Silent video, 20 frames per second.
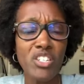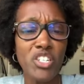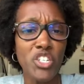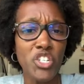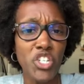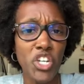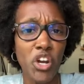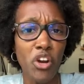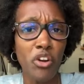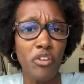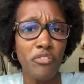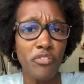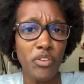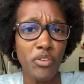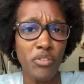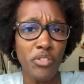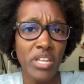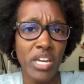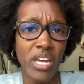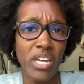to share a
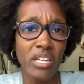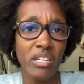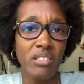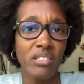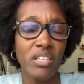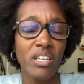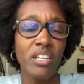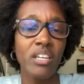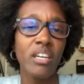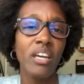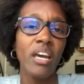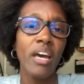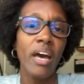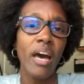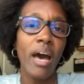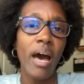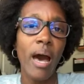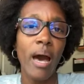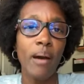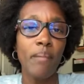few things.
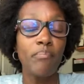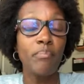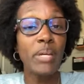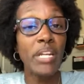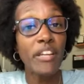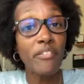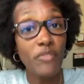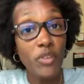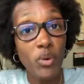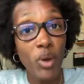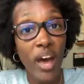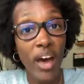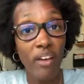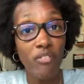But if you